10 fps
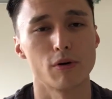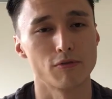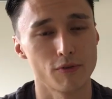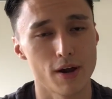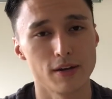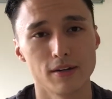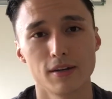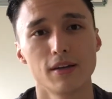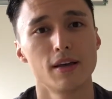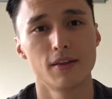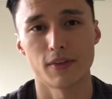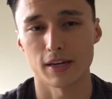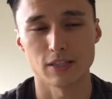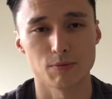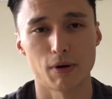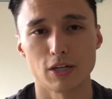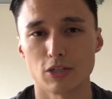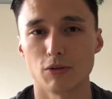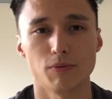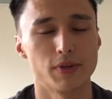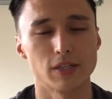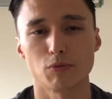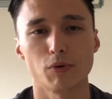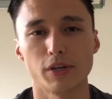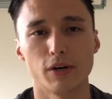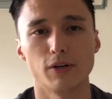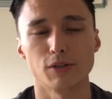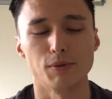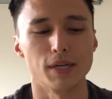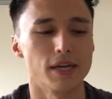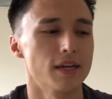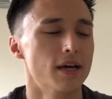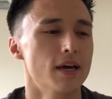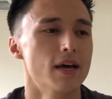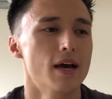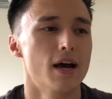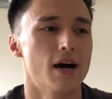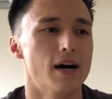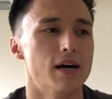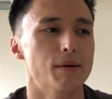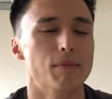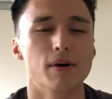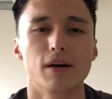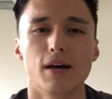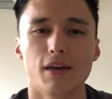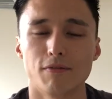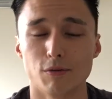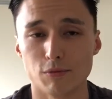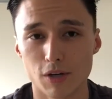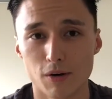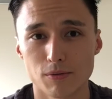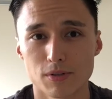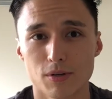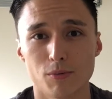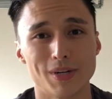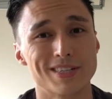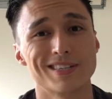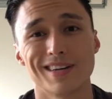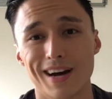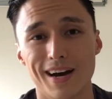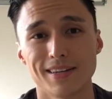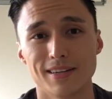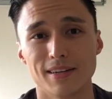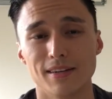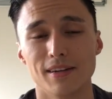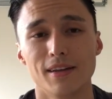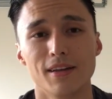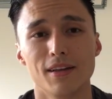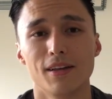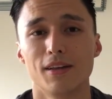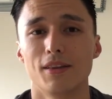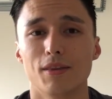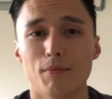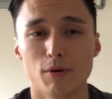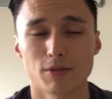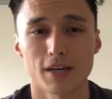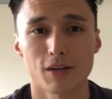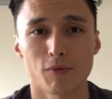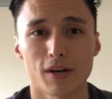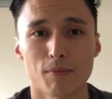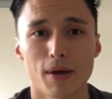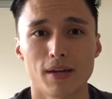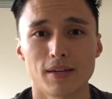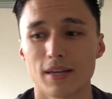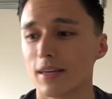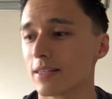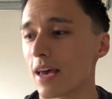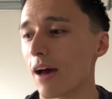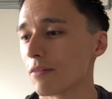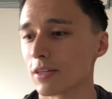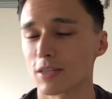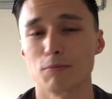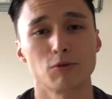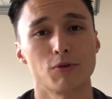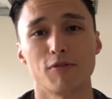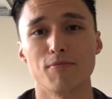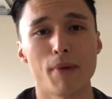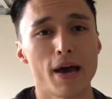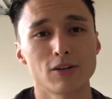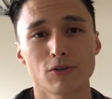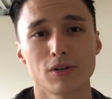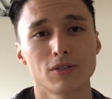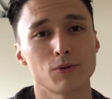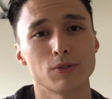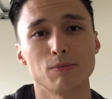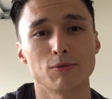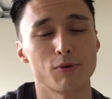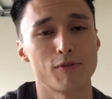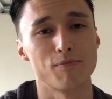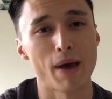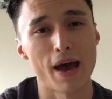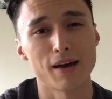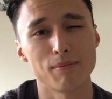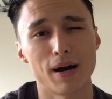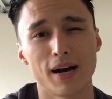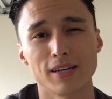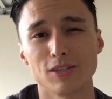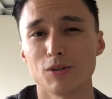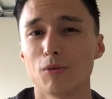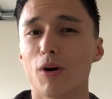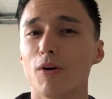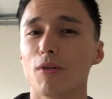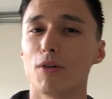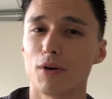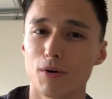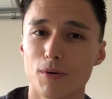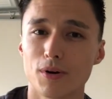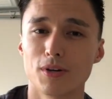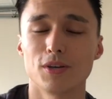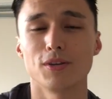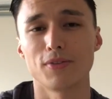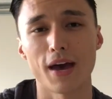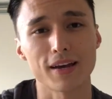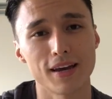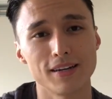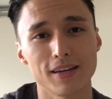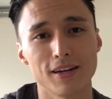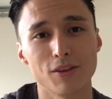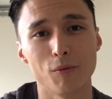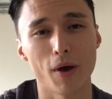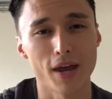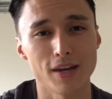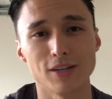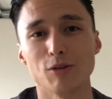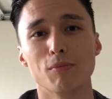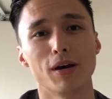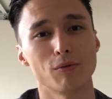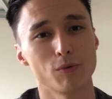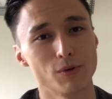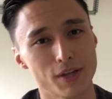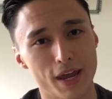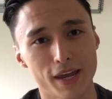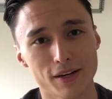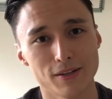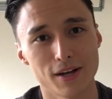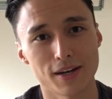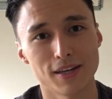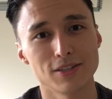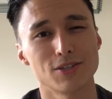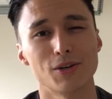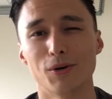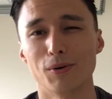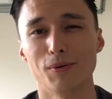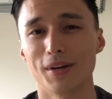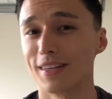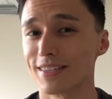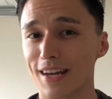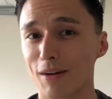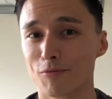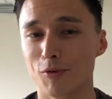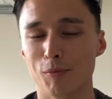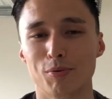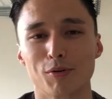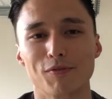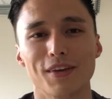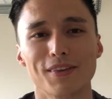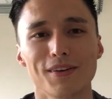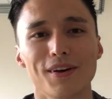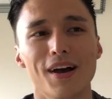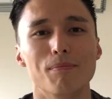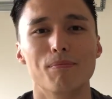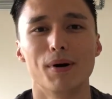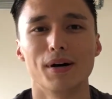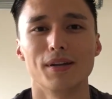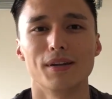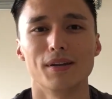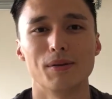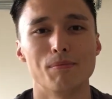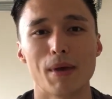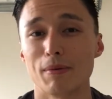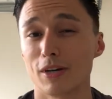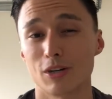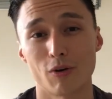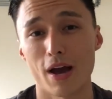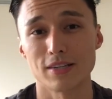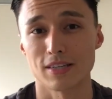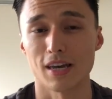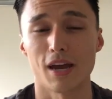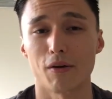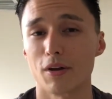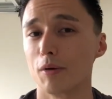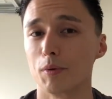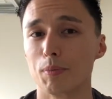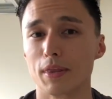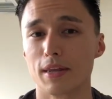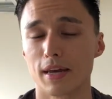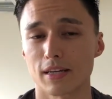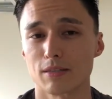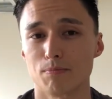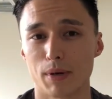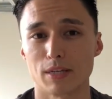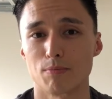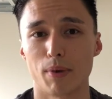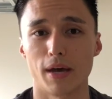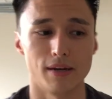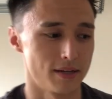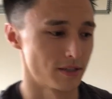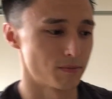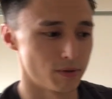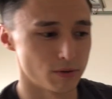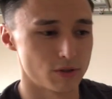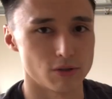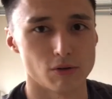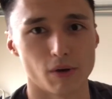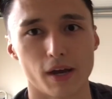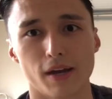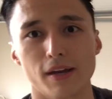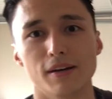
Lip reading: a friend that can spot you, that's really all you need. If you don't, which I didn't, the most I can recommend is having some sort of mattress or some sort of pad behind you, although that can get in the way and you might roll an ankle on it, so it's not foolproof either. But maybe a grassy area would be the next best bet, as opposed to a